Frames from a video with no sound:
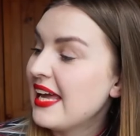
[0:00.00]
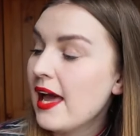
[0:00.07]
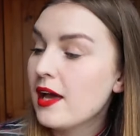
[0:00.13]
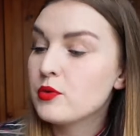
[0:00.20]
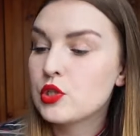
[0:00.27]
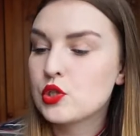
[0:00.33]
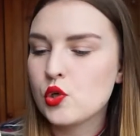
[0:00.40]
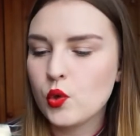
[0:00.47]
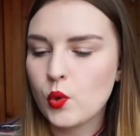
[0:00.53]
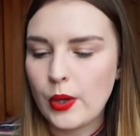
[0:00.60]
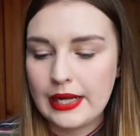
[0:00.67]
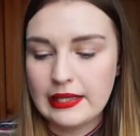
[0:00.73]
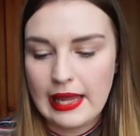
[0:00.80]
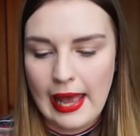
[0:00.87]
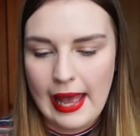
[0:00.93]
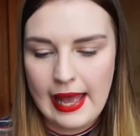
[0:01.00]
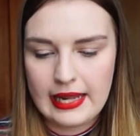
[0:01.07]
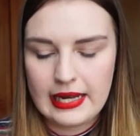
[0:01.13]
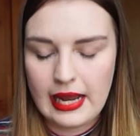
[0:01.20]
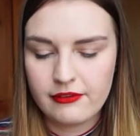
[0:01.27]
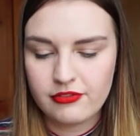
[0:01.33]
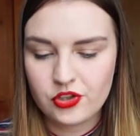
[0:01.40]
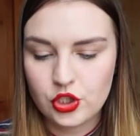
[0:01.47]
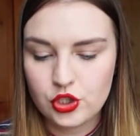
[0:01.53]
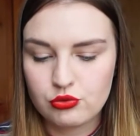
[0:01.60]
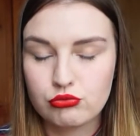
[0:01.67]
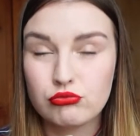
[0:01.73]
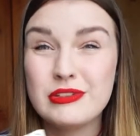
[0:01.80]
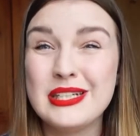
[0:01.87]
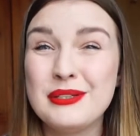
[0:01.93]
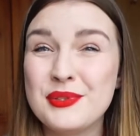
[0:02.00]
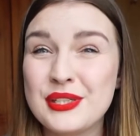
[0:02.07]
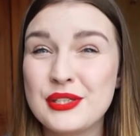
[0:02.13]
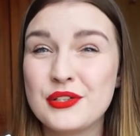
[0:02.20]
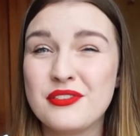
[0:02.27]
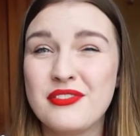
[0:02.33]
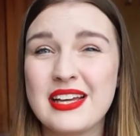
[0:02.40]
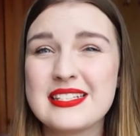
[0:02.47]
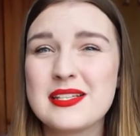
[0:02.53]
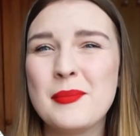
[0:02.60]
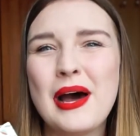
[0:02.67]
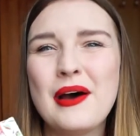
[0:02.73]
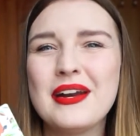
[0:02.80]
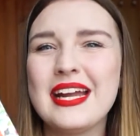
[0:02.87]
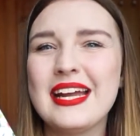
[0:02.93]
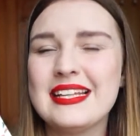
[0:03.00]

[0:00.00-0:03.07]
yeah, it was £2 and I've heard really good things about it.